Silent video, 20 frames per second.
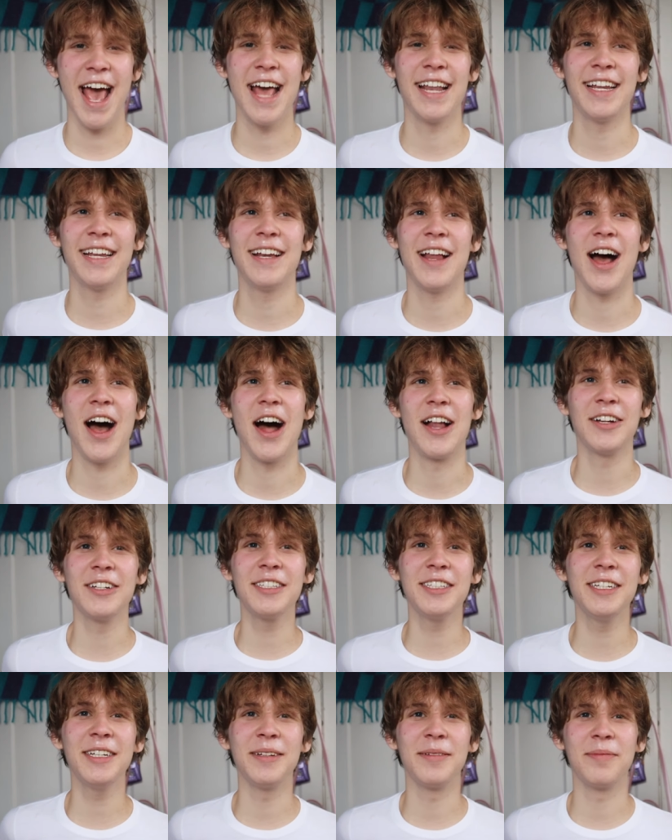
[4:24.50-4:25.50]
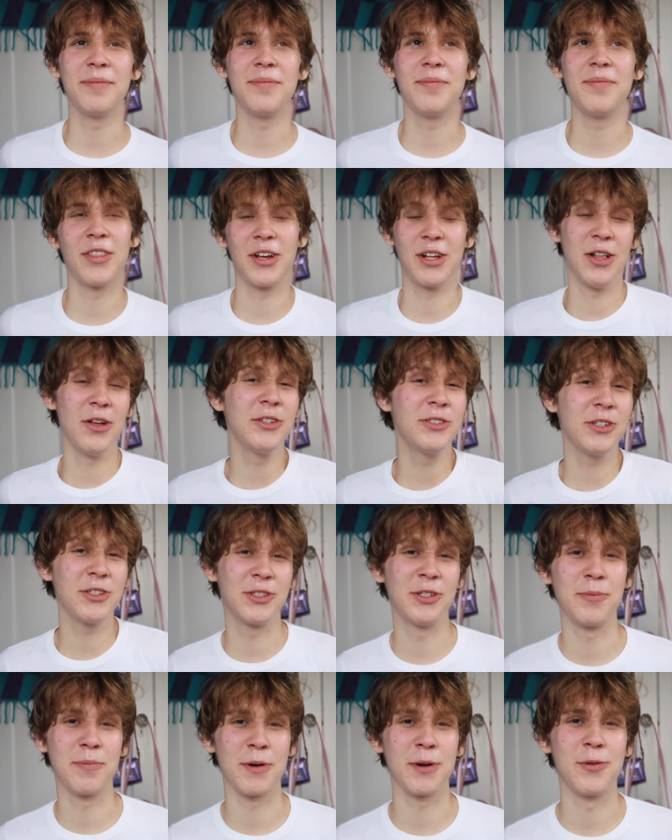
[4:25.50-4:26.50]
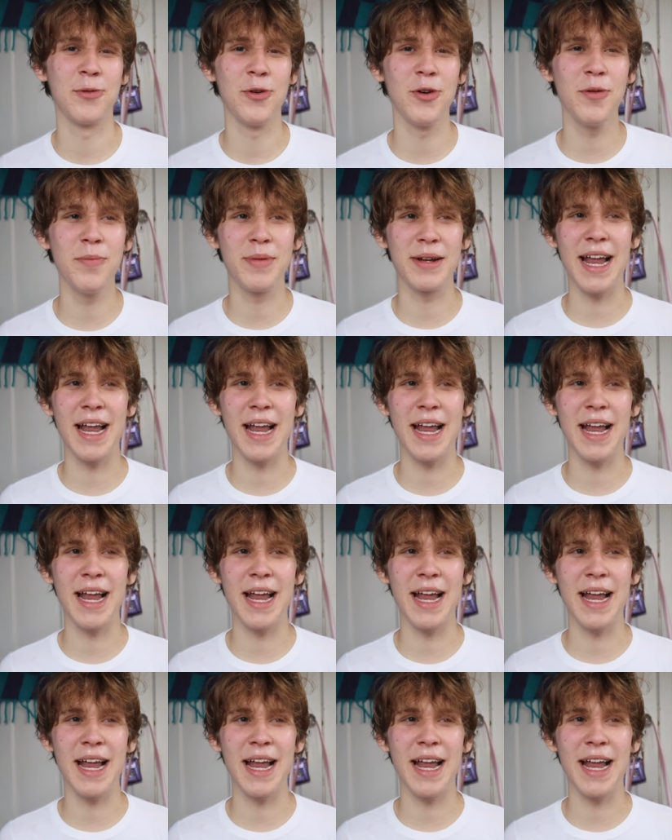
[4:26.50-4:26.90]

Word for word: And it honestly, the clothes are super cool,